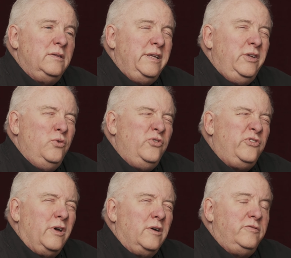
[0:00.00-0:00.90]
use
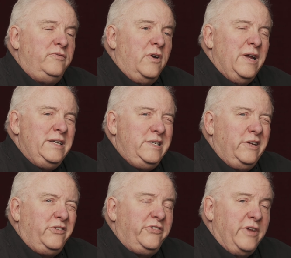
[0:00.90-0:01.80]
of very
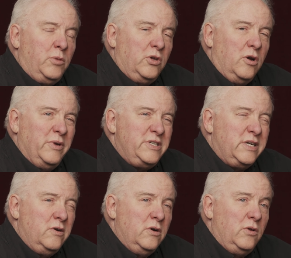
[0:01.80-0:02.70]
dissimilar
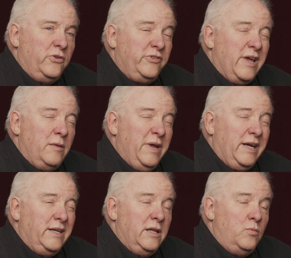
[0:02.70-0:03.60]
materials and
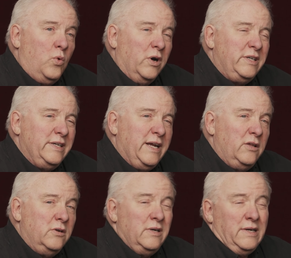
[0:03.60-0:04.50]
making them work
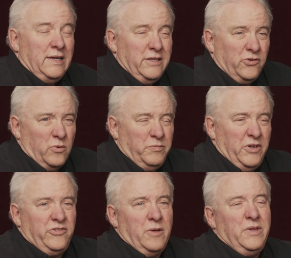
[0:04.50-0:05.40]
together. This would be
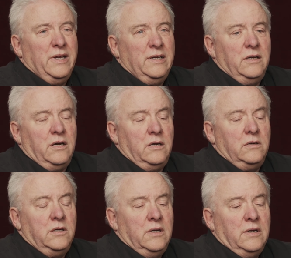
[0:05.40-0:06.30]
something
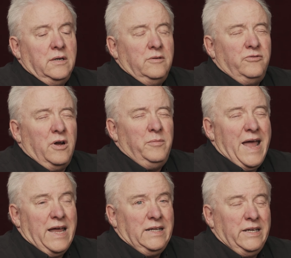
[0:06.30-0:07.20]
from
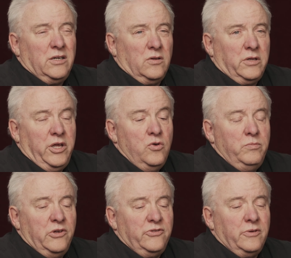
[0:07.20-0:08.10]
analytical
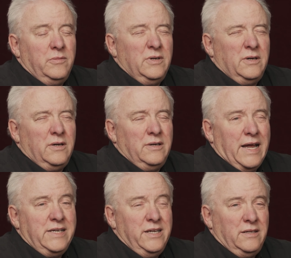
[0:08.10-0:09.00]
cubism,
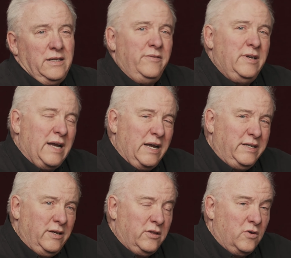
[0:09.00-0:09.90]
1911 and
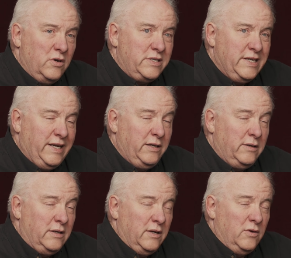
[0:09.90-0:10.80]
1913,
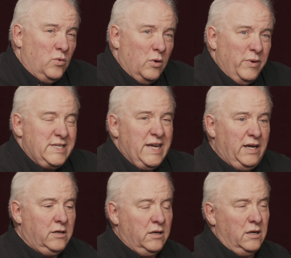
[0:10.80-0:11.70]
where we take